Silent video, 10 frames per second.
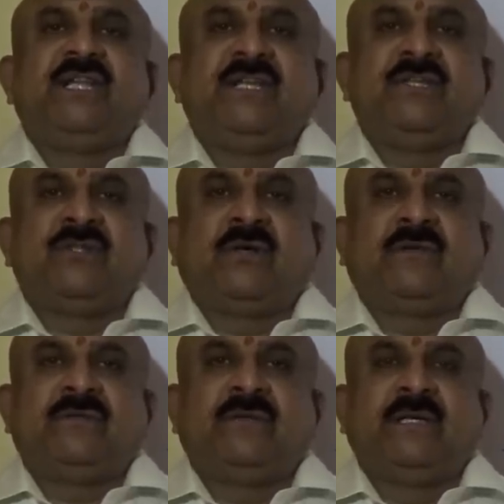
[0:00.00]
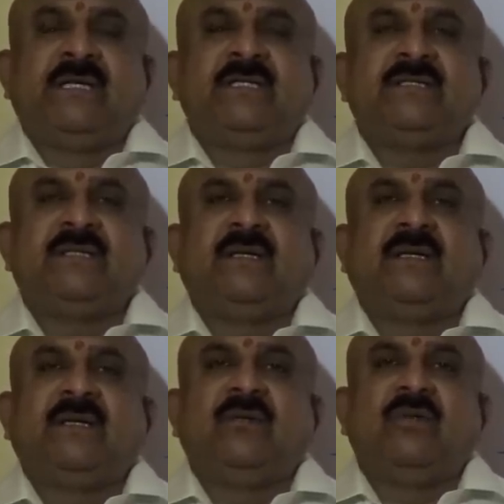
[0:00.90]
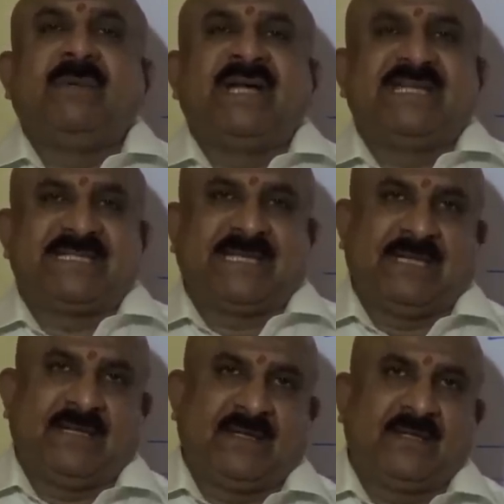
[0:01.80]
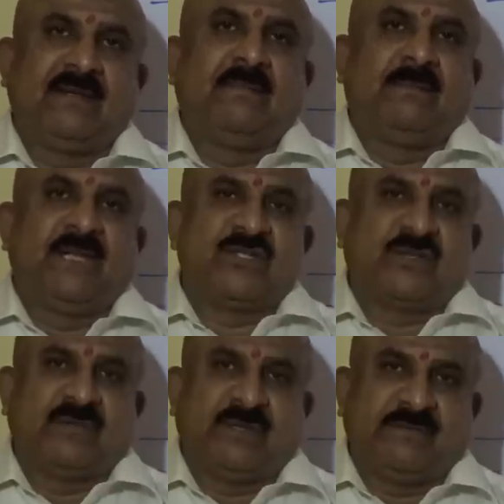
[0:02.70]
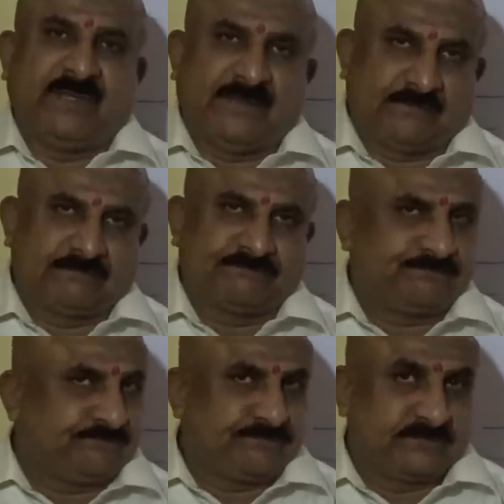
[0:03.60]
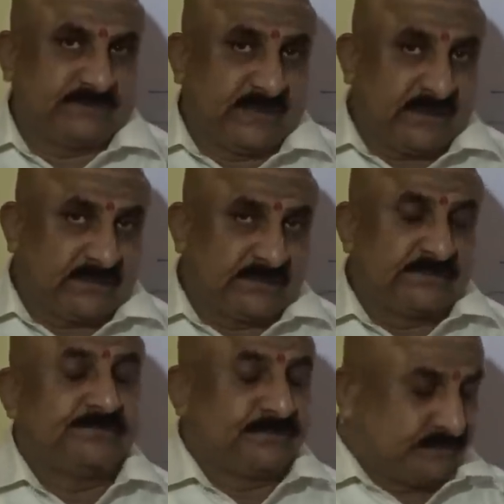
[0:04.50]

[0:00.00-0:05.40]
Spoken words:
change of his domicile, place of living. Clear?